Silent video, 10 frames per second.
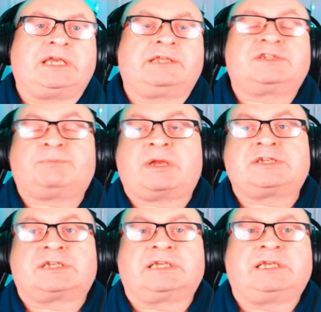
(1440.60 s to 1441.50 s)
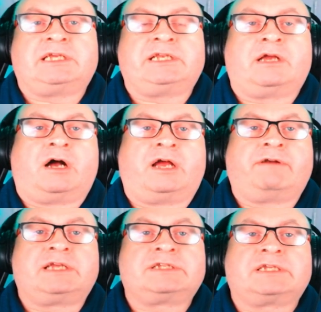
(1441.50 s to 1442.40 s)
especially in
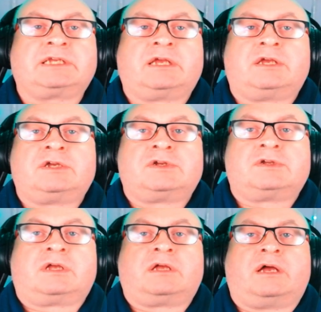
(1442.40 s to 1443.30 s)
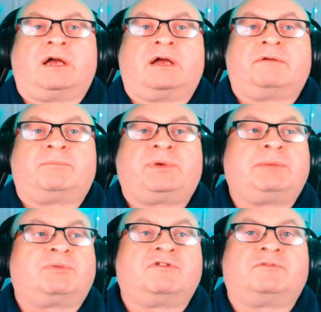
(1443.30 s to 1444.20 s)
iRacing.
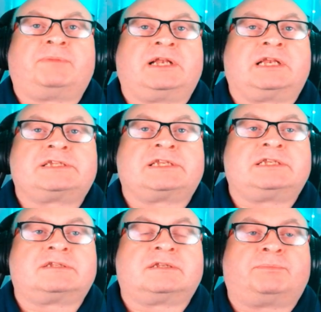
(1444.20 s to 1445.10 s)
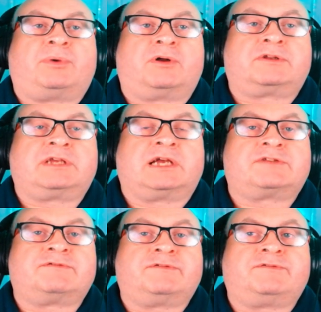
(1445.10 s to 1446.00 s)
People who have been listening to the
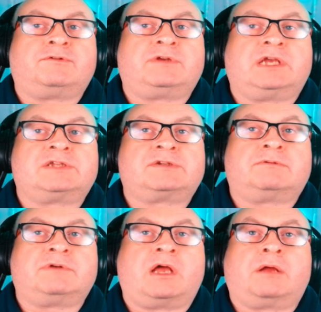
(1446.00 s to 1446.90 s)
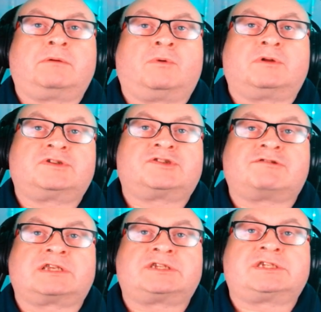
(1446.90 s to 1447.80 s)
podcast for a few years will know one
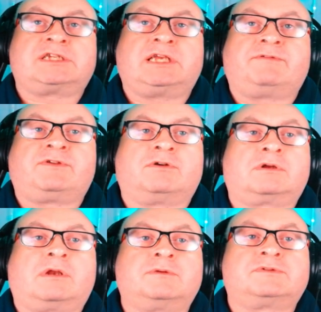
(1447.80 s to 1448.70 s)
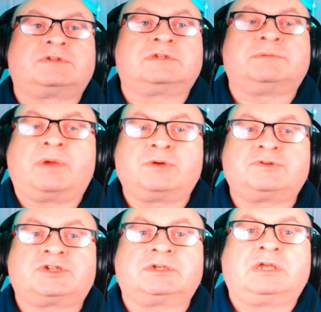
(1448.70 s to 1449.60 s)
strategy if you're close to
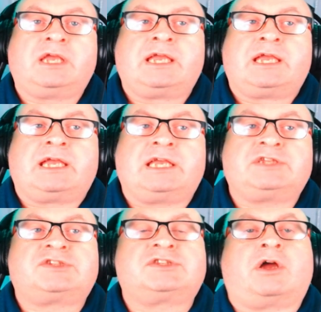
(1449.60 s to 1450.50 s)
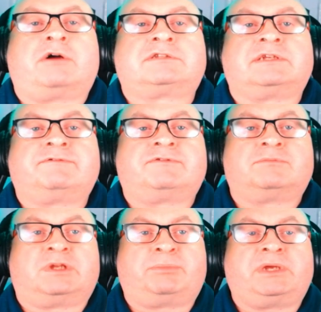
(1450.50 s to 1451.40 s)
demotion is starting
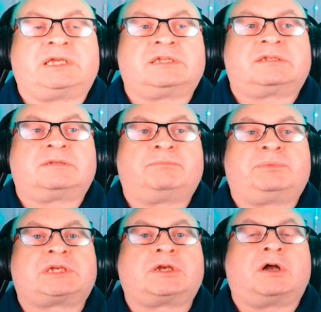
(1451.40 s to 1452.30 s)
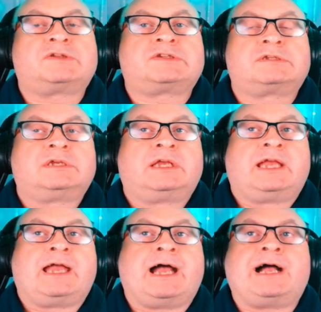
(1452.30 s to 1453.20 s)
from the pits, because
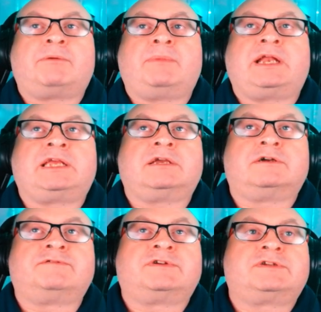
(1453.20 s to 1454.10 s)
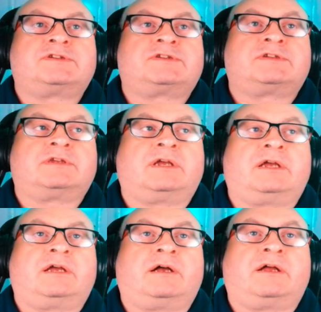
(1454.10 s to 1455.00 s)
how many of us
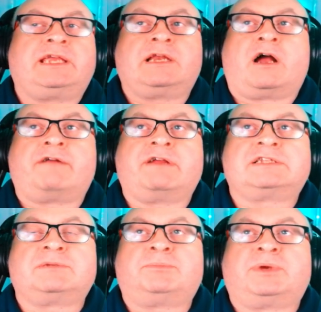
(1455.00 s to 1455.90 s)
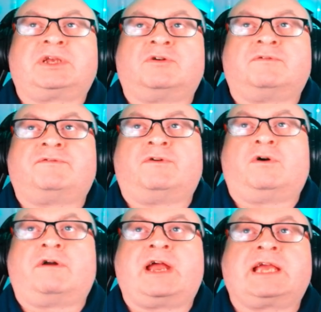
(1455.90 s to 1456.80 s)
in iRacing pick up
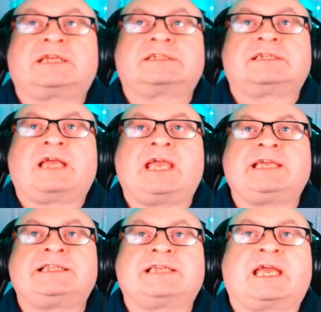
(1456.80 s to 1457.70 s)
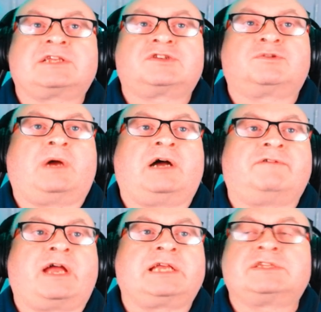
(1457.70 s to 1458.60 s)
4x, 8x,
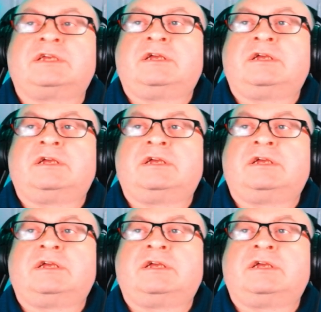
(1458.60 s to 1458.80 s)
12x